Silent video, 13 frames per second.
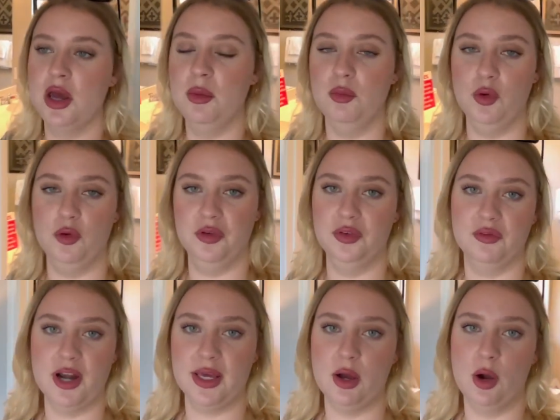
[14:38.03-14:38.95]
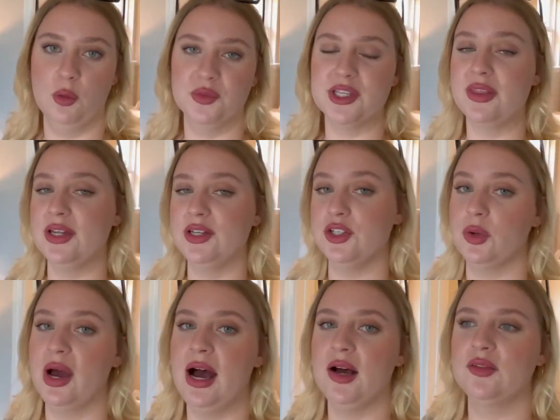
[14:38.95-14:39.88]
move-in ready homes that they do
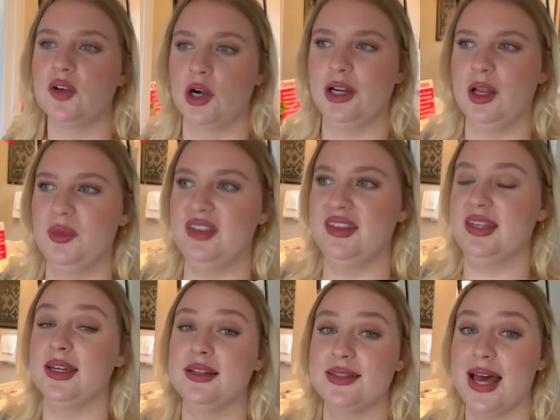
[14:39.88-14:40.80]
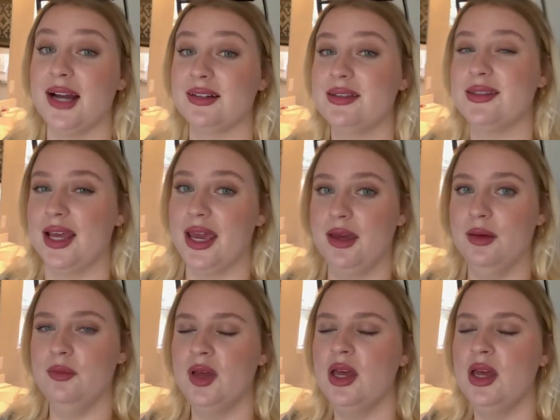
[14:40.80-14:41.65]
have aren't gonna be the exact same.